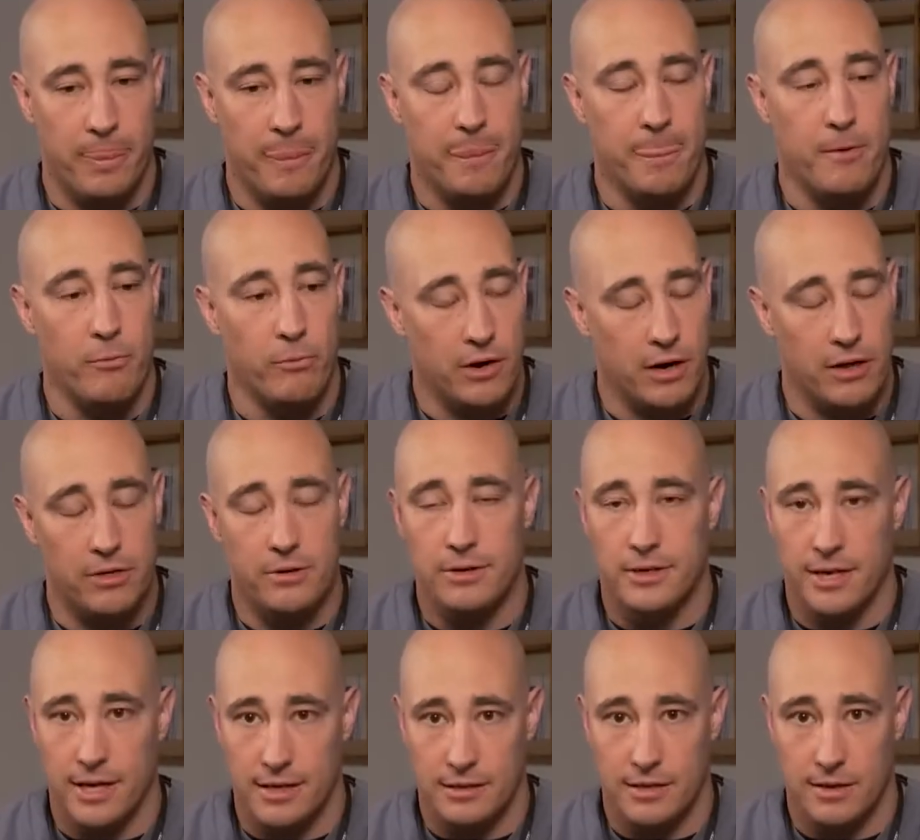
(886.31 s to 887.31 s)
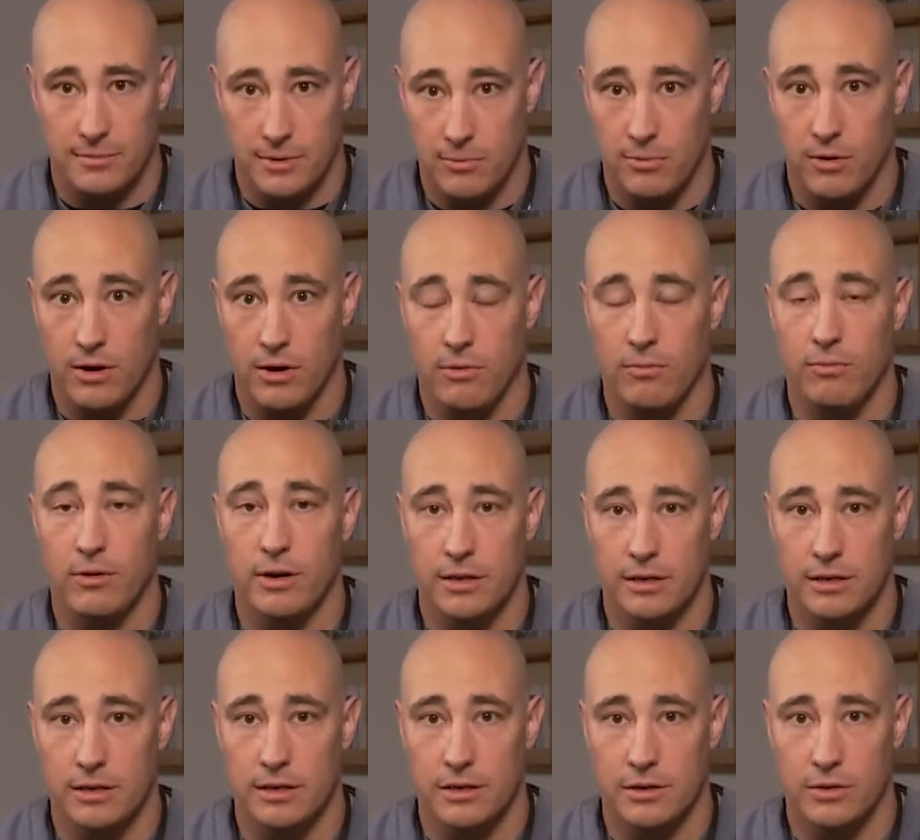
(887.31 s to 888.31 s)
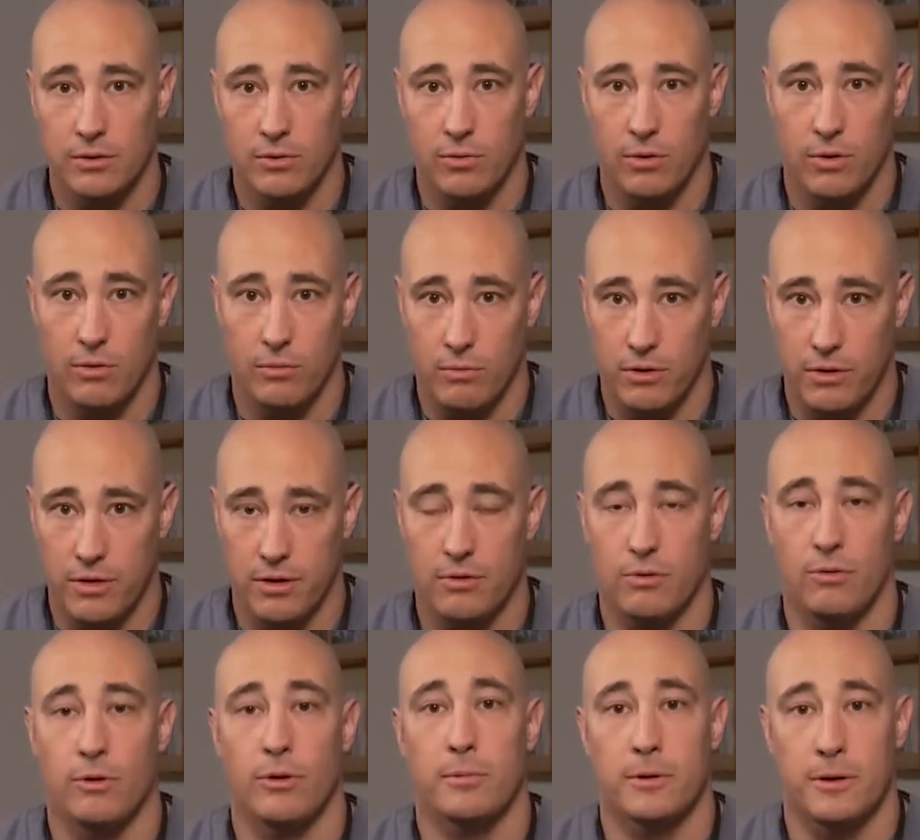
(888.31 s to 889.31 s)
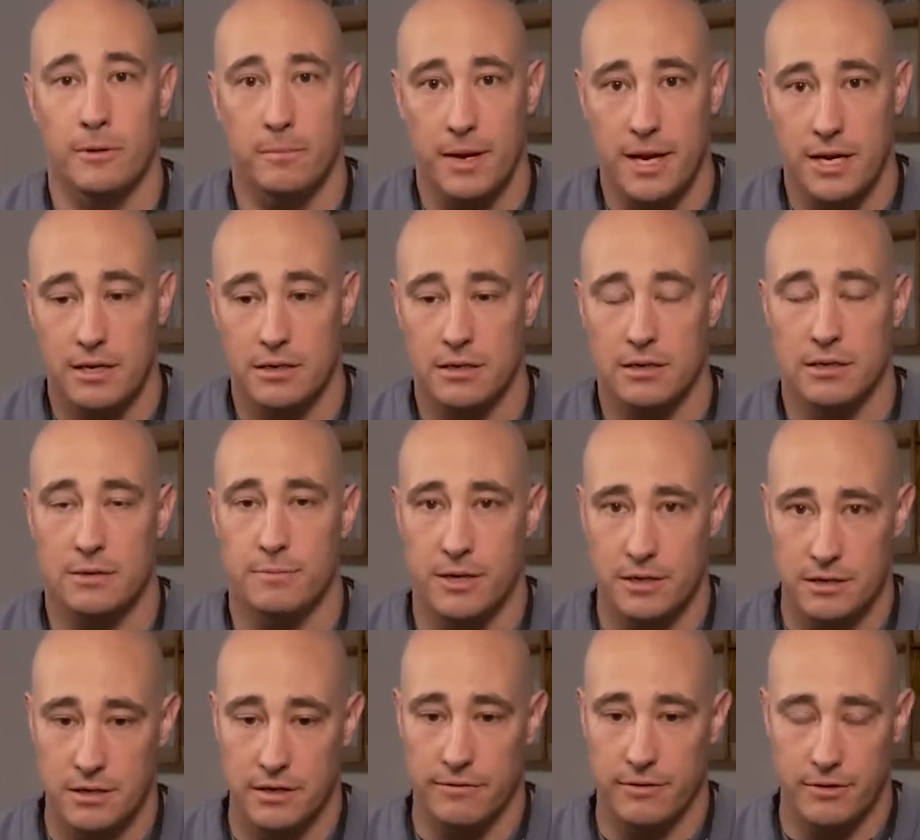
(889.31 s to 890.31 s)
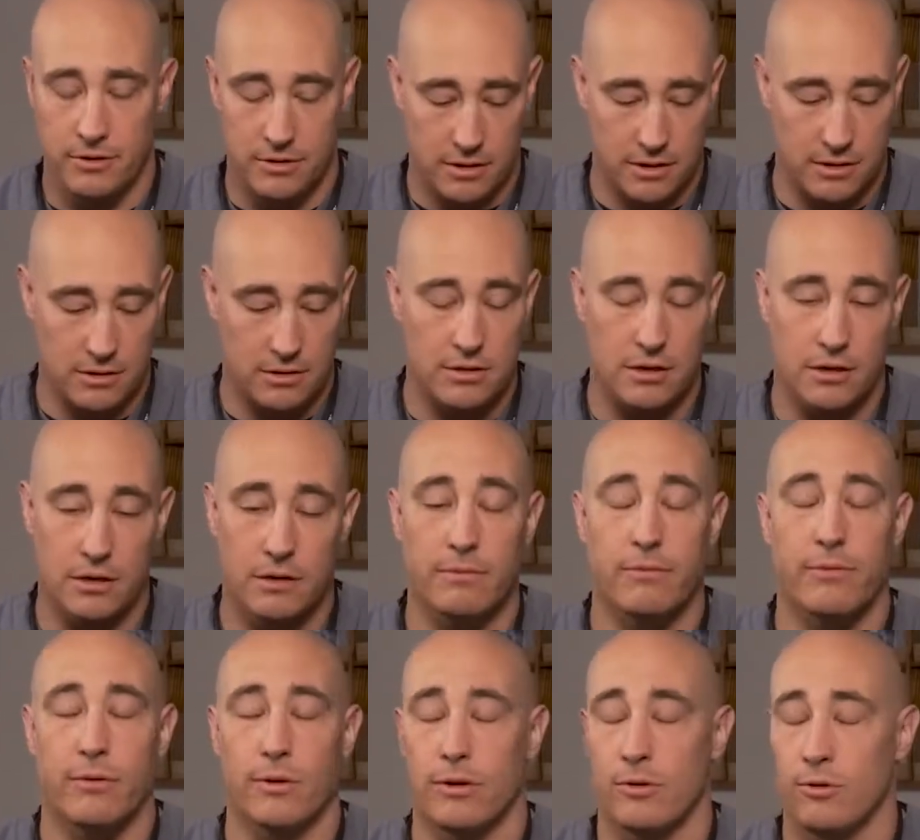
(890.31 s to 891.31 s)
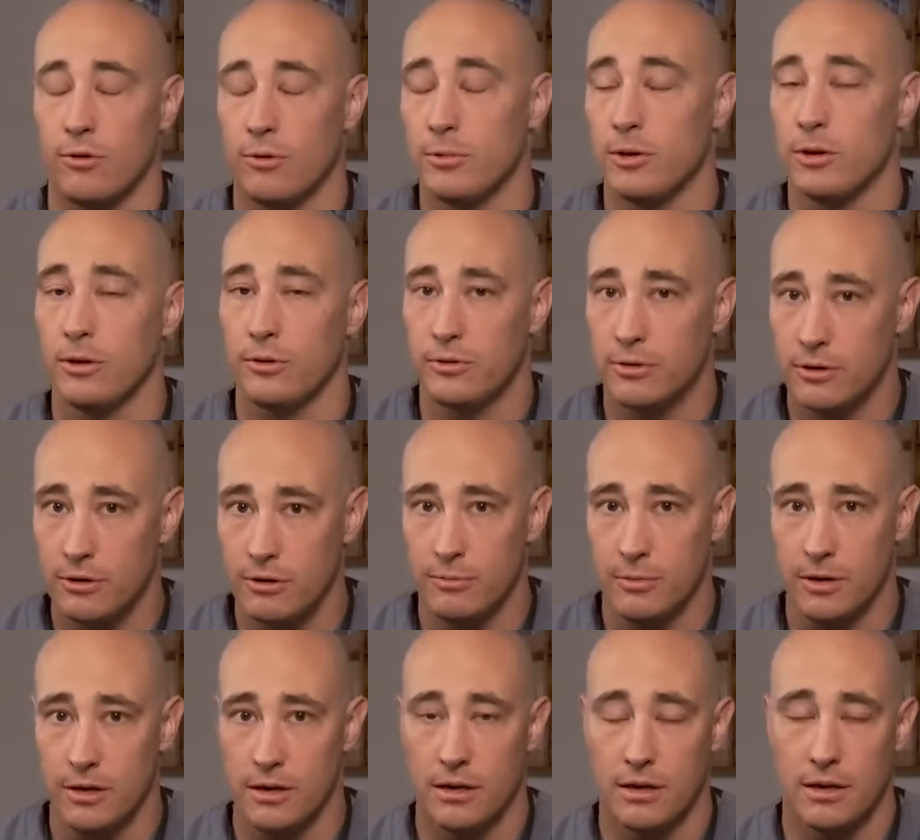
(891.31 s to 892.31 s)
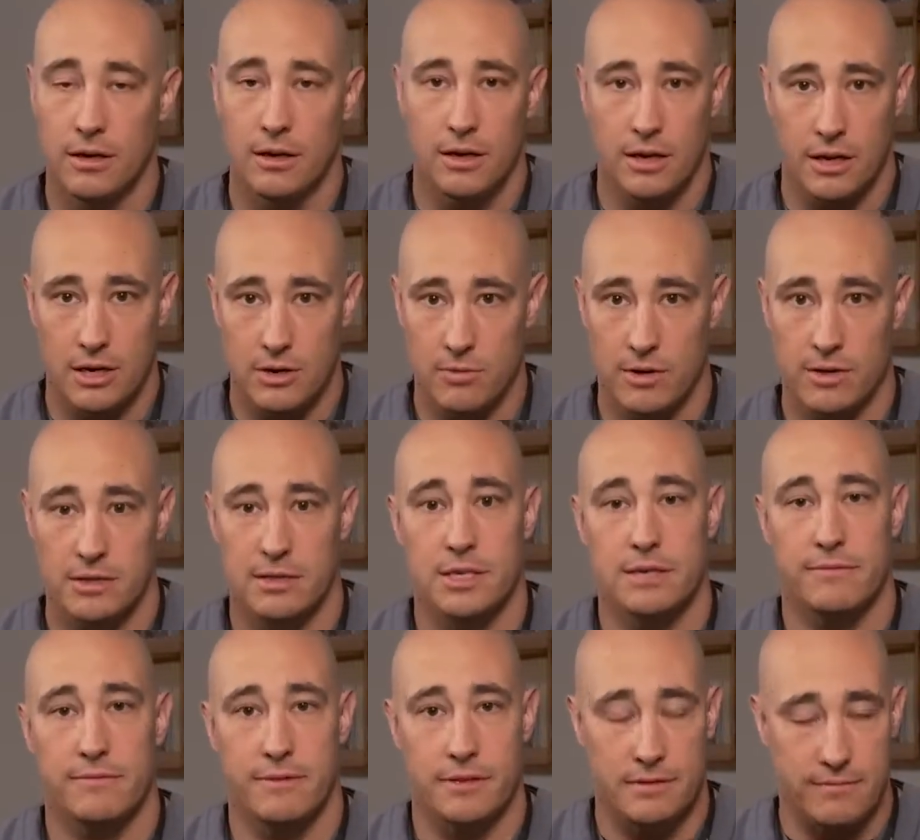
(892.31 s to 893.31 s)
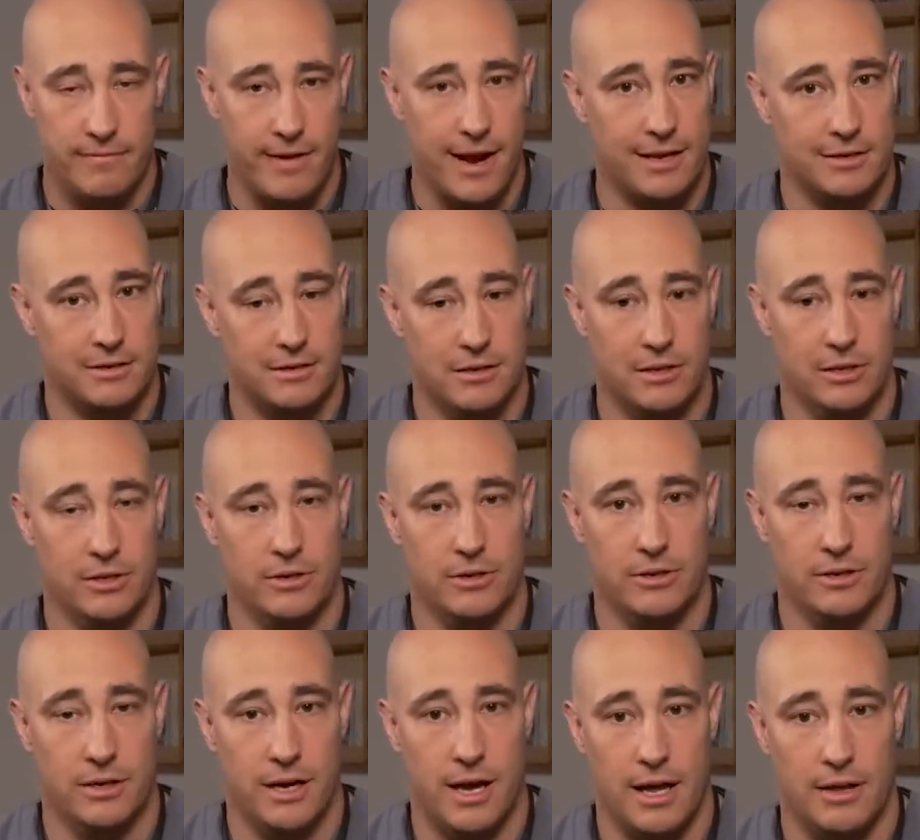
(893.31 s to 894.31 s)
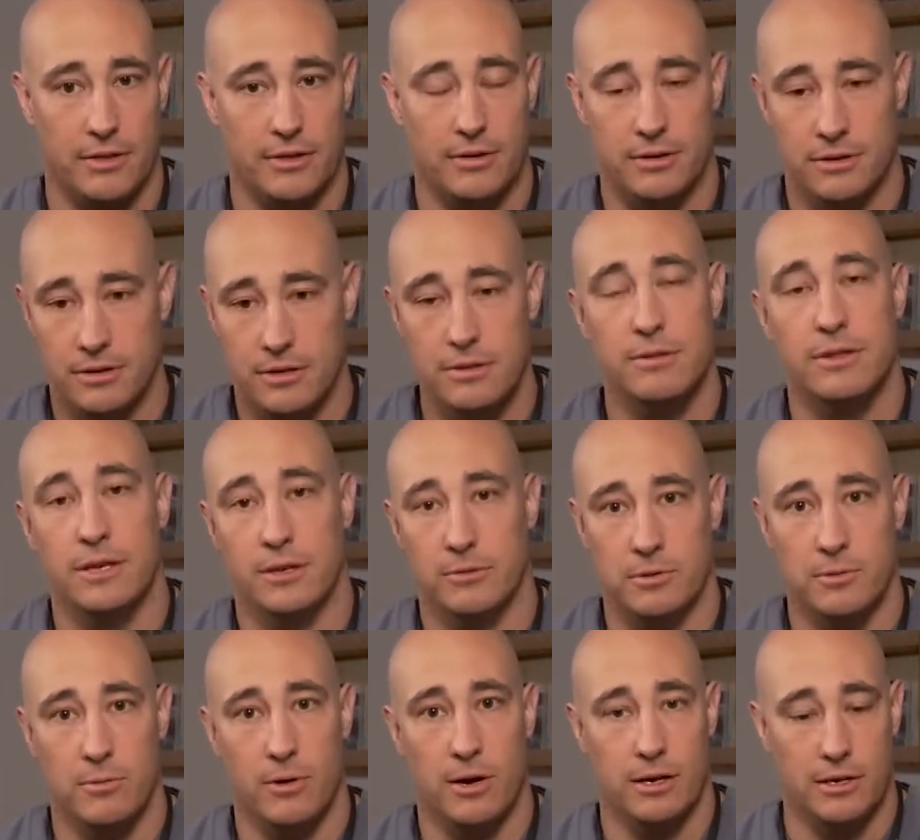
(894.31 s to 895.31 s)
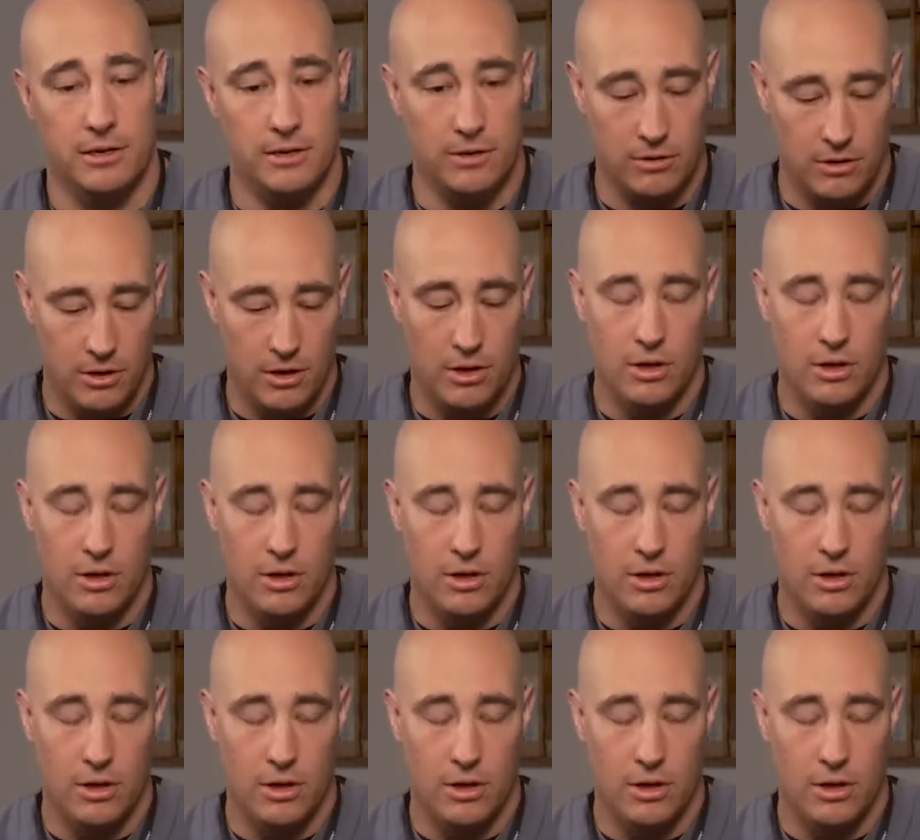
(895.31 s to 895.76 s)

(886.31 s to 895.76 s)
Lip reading: the one other test that we want to really do with an orbital patient, especially if there's concern for an orbital tumor and you want to see if it's vascular or not, there are two things we want to do.